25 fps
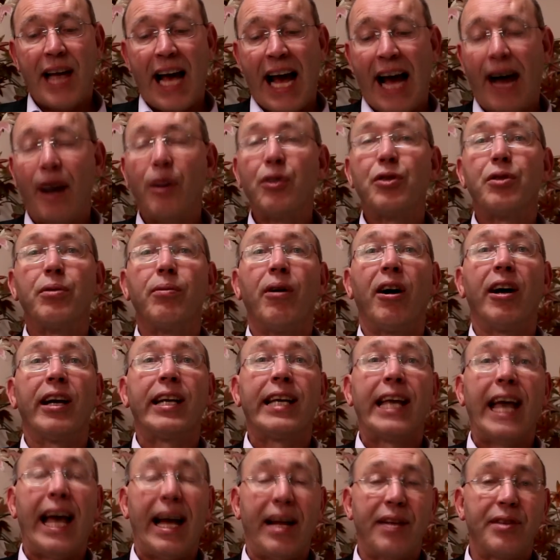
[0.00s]
how do I
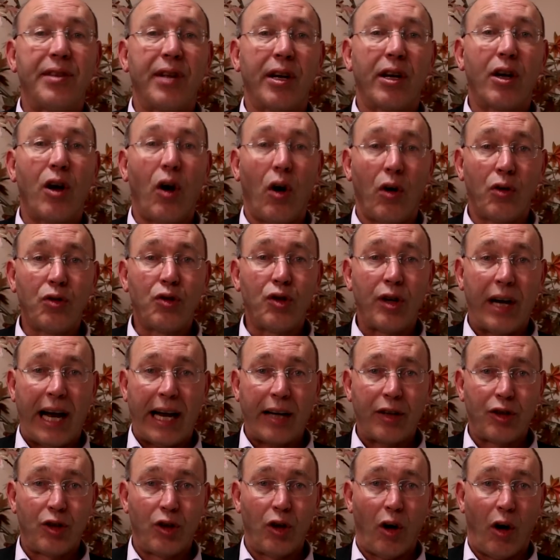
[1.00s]
get a
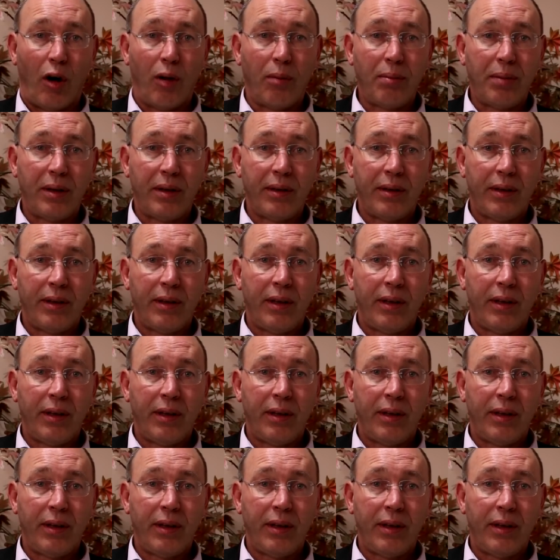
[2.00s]
contract job